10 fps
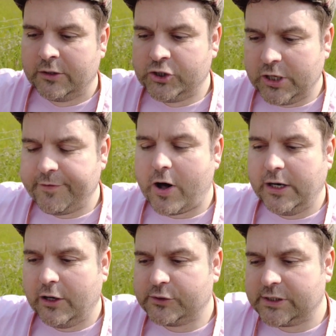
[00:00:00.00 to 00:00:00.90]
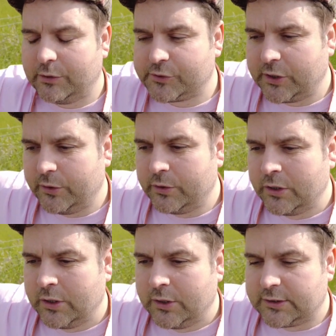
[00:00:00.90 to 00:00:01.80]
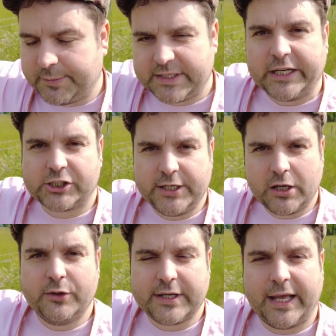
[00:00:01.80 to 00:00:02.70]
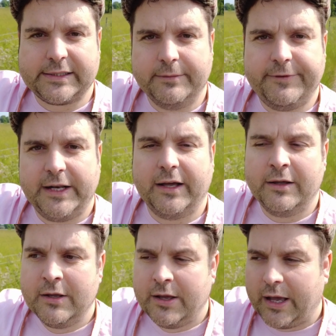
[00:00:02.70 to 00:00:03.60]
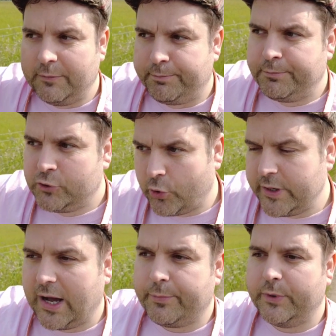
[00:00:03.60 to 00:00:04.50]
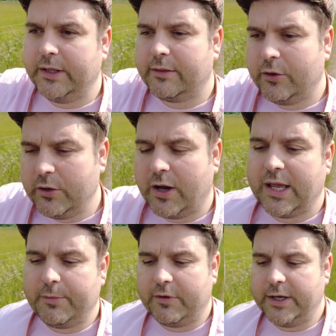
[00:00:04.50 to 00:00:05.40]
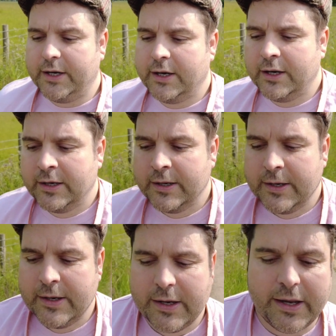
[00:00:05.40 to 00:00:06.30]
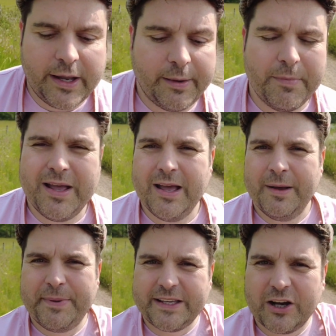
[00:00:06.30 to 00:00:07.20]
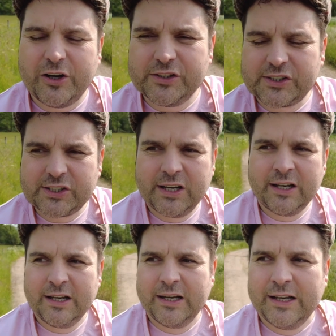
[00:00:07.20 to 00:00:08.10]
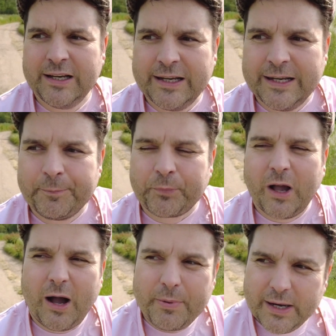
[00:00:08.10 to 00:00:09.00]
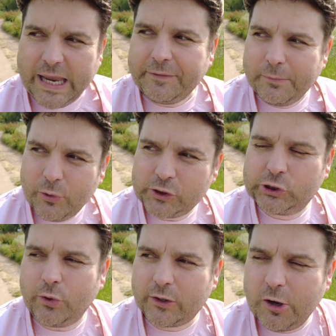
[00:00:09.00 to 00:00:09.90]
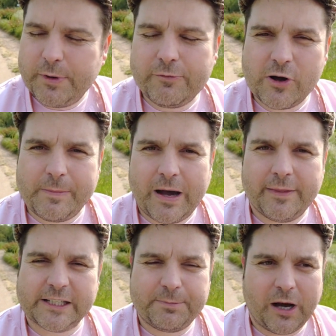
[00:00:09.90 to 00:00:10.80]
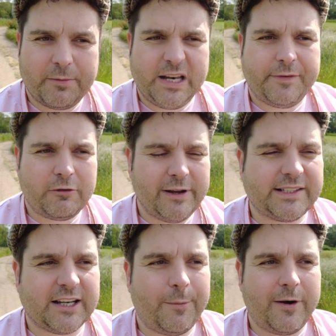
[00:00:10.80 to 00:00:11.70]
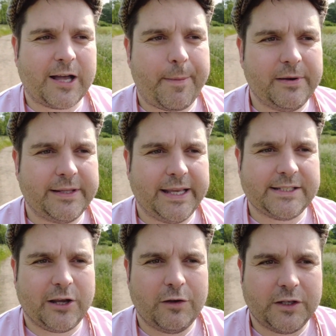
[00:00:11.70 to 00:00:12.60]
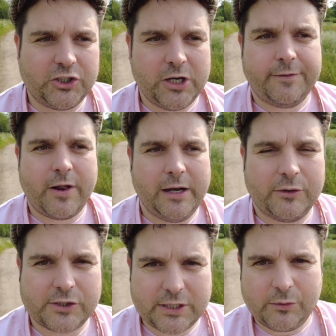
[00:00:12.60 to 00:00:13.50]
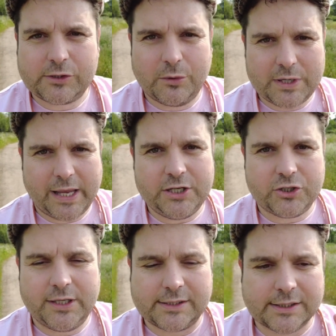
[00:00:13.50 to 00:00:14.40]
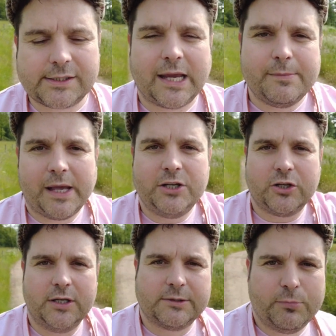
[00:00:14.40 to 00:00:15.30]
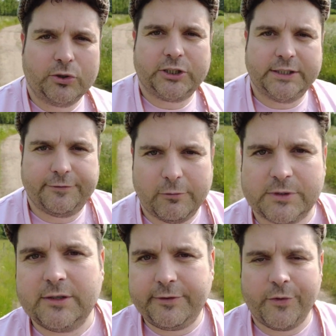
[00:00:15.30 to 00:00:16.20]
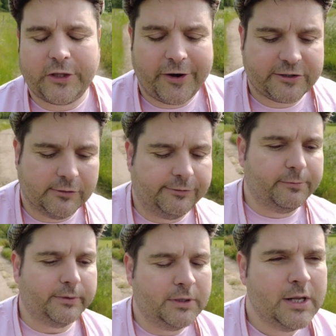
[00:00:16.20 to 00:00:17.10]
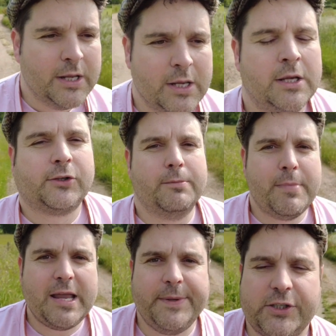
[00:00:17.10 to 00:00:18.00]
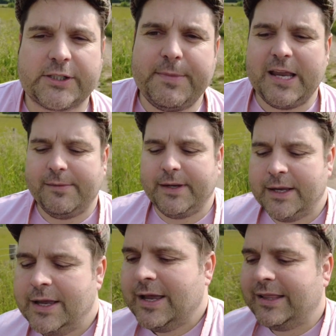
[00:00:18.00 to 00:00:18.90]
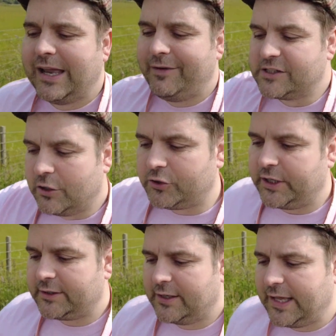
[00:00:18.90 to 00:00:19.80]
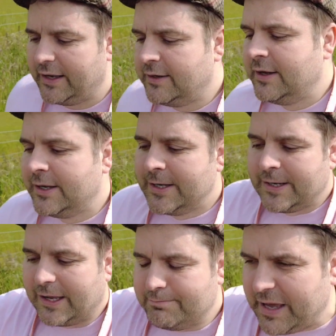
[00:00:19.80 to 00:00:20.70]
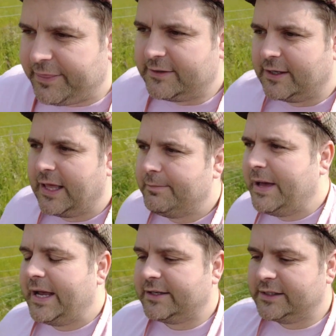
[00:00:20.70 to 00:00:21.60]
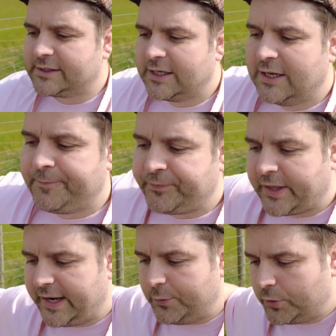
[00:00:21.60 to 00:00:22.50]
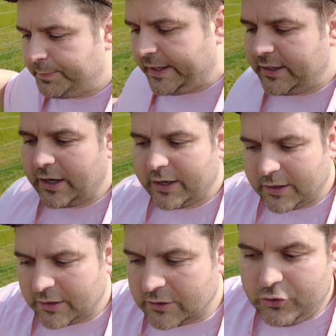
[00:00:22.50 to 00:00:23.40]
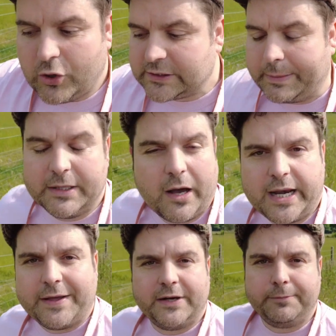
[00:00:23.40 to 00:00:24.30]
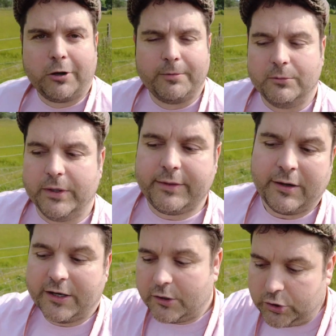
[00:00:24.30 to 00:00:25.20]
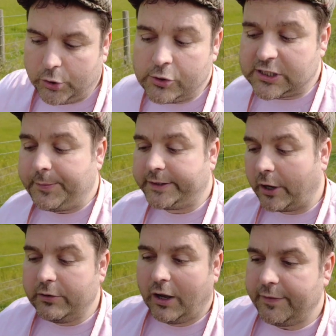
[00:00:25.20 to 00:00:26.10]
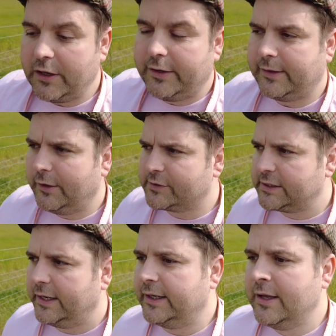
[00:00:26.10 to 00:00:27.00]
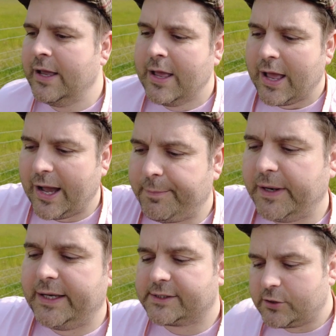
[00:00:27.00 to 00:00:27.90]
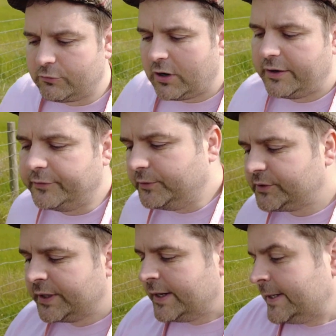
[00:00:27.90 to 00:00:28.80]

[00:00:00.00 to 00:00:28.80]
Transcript: Giovanni Lo Celso to potentially go to Aston Villa and join up with Unai Emery um, because I believe, I'm not sure, I could be wrong about this, but I believe I read somewhere a couple of days ago that Giovanni Lo Celso's agent is the same agent as Monchi from Seville, the director of football. So maybe, just maybe, there is logic to that and method to that madness and it would be not something that I'd have any problem with. I know usually we don't like the idea of selling our players to rivals,